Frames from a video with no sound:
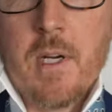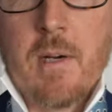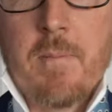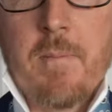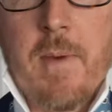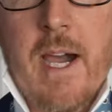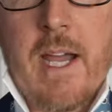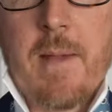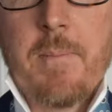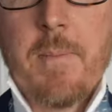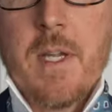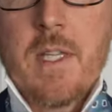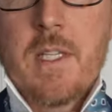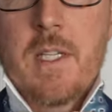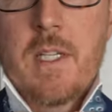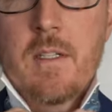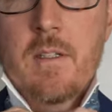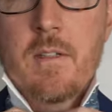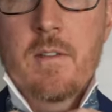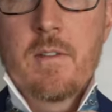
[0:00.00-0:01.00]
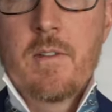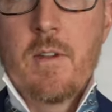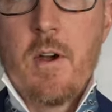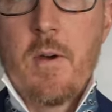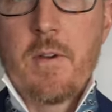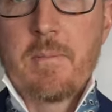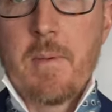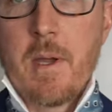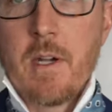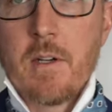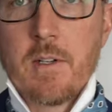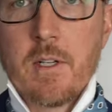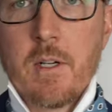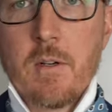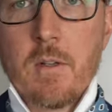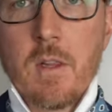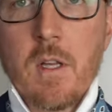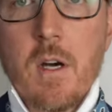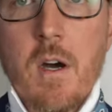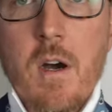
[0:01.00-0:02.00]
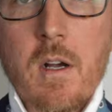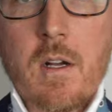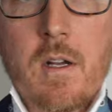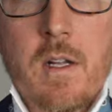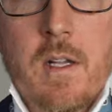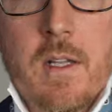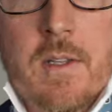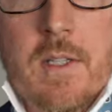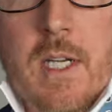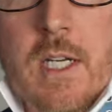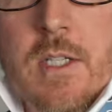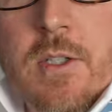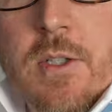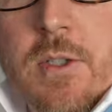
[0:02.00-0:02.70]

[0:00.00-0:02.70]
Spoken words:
but in my opinion, it's always better to go long than